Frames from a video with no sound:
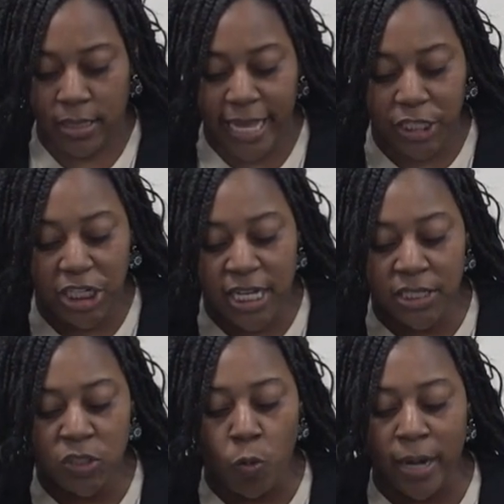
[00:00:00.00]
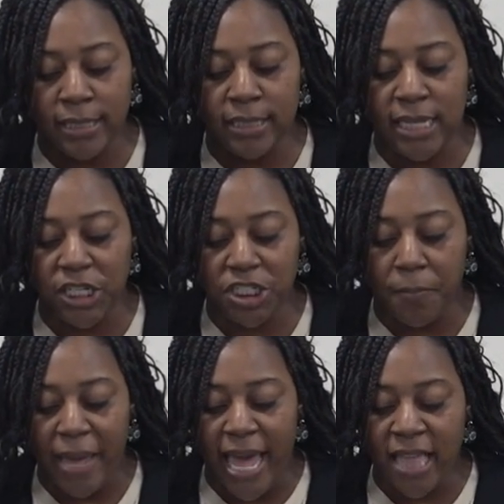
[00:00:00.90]
that Jesus wanted to teach the
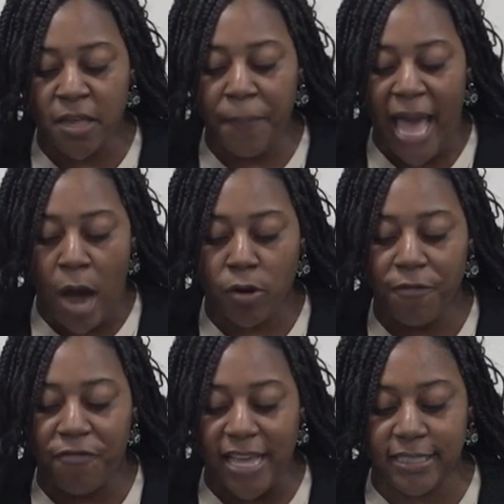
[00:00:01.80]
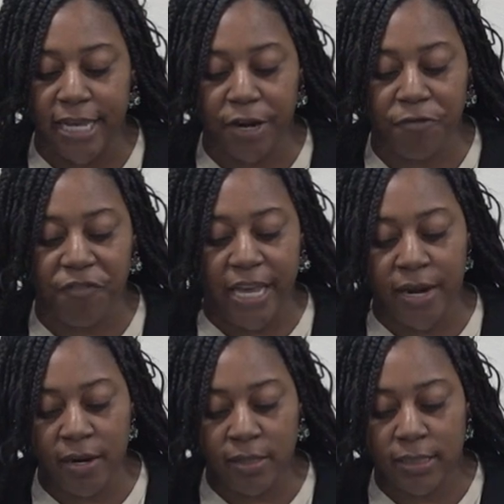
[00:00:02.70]
man the power of facing your
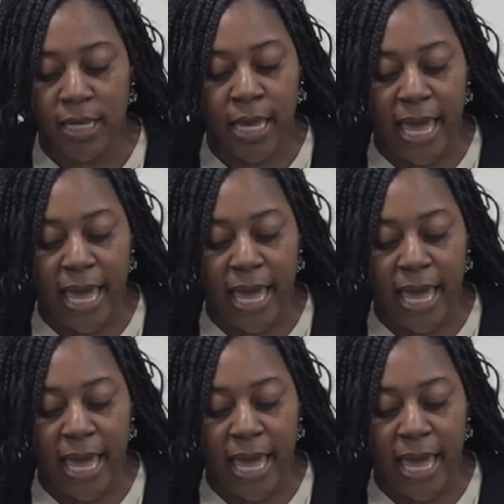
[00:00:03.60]
fears